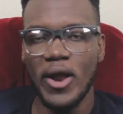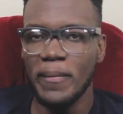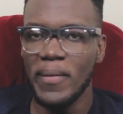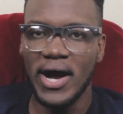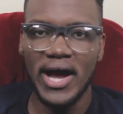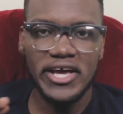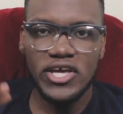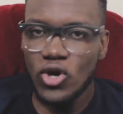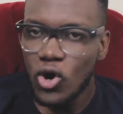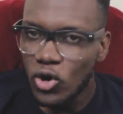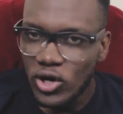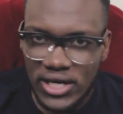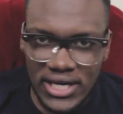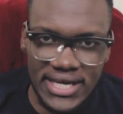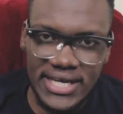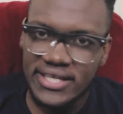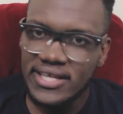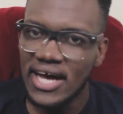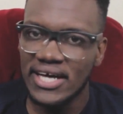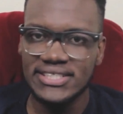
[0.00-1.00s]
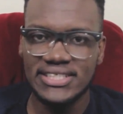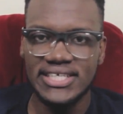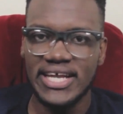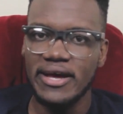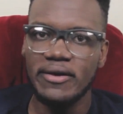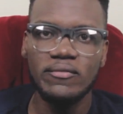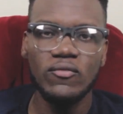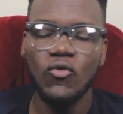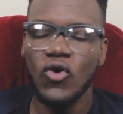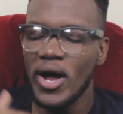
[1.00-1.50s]
one bag of young leaders,
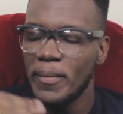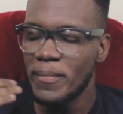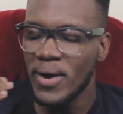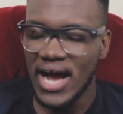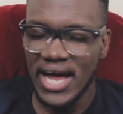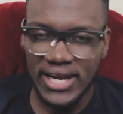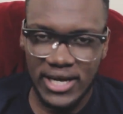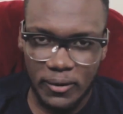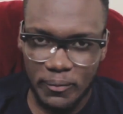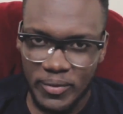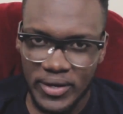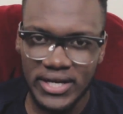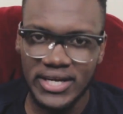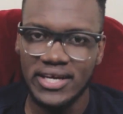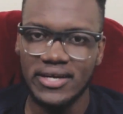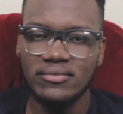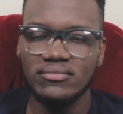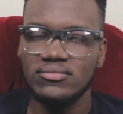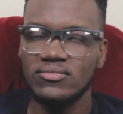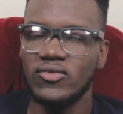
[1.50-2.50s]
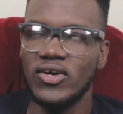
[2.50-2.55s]
them, one bag of little pitney.